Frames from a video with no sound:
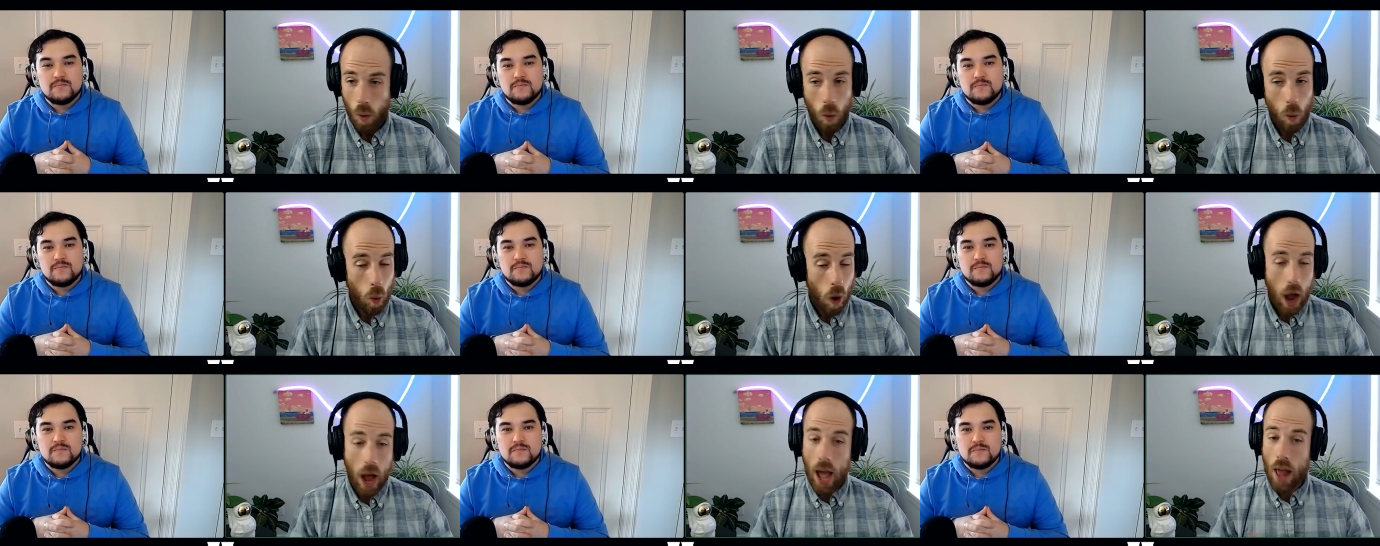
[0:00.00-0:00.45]

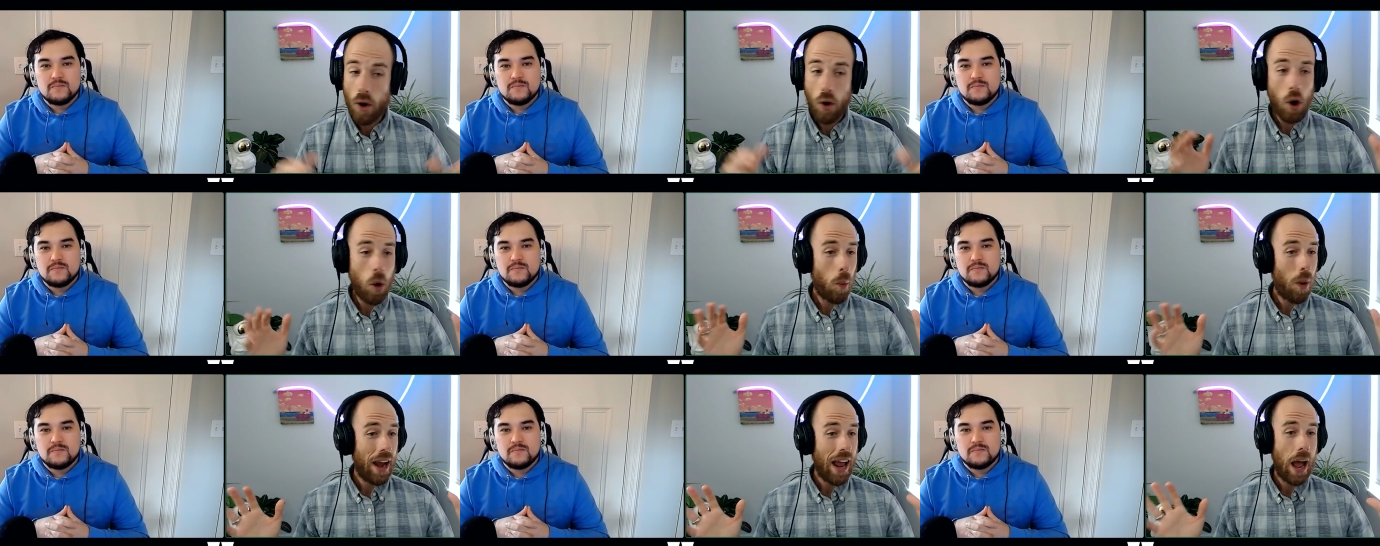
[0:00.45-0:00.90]
Speaker 1: I don't know
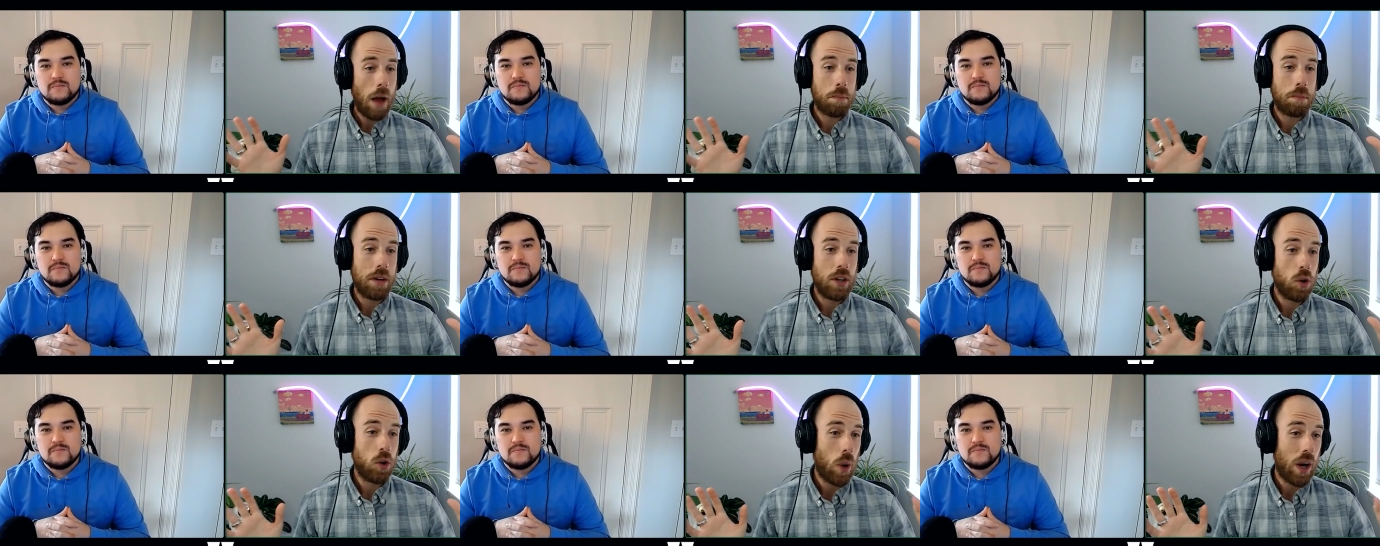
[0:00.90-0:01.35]
what happened
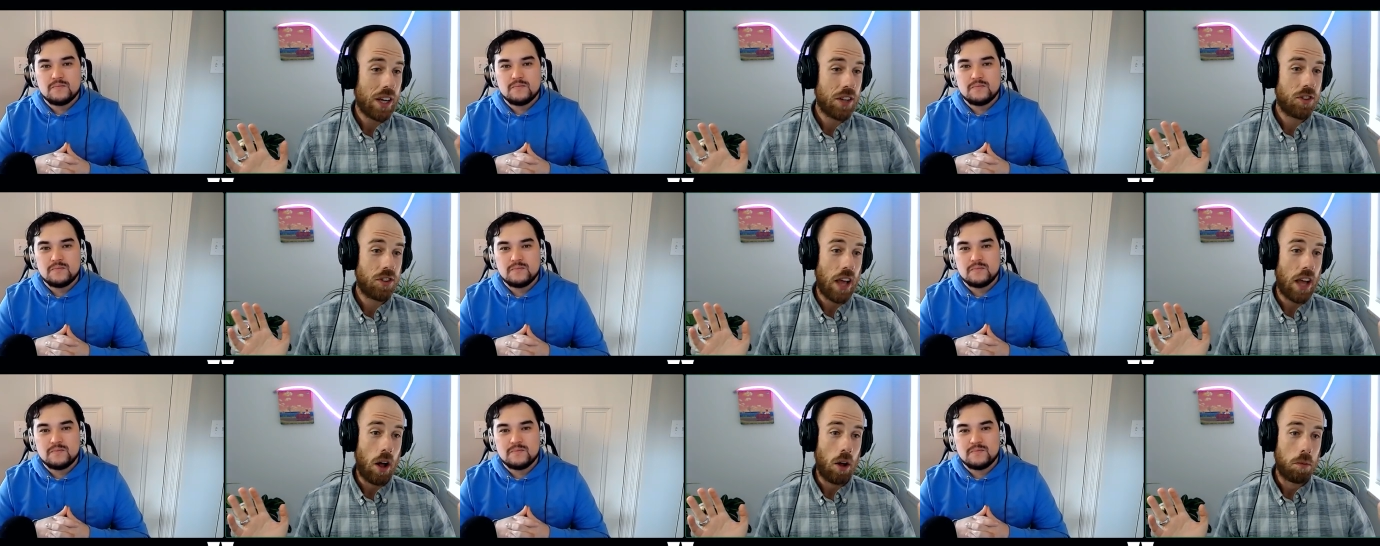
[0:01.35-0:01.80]
to
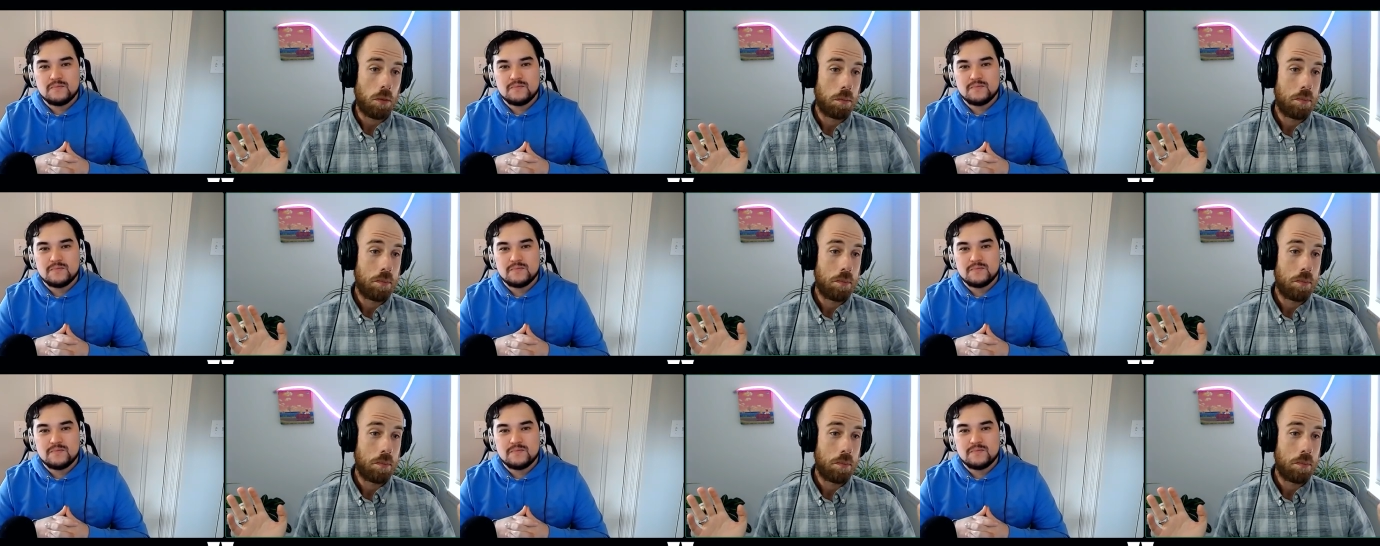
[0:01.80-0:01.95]
Excel.